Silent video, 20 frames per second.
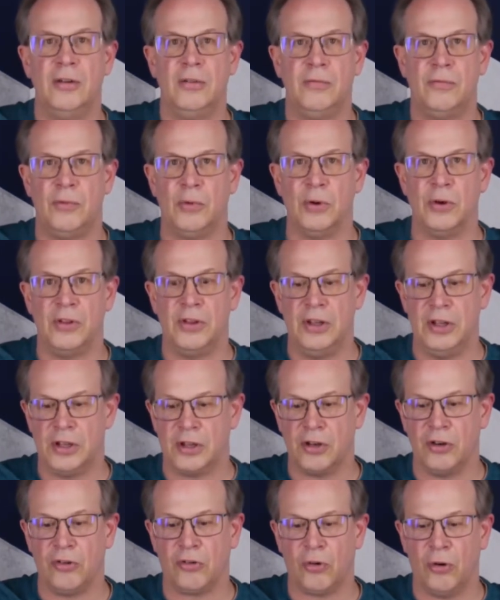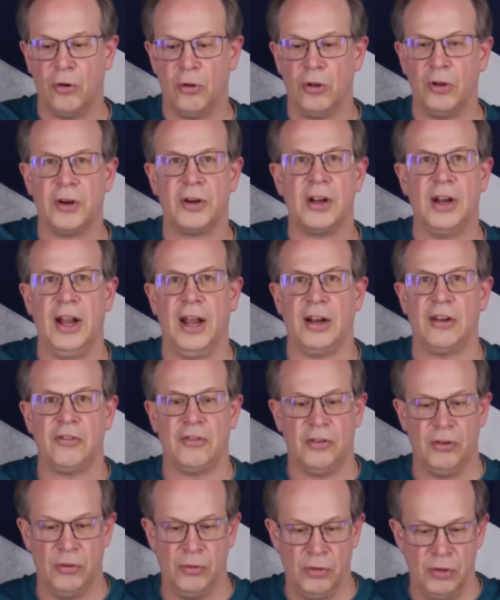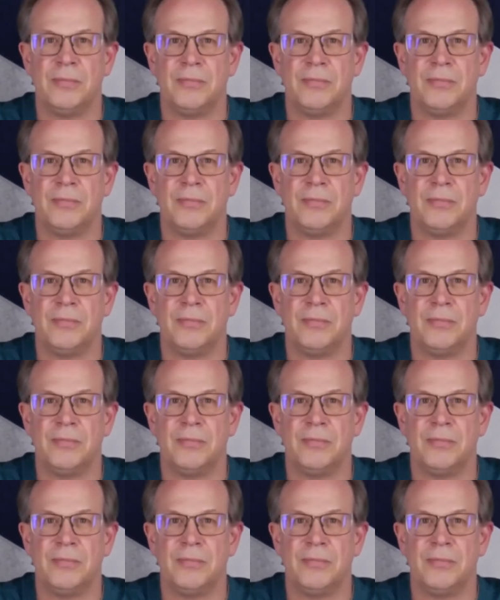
for the controller connects to.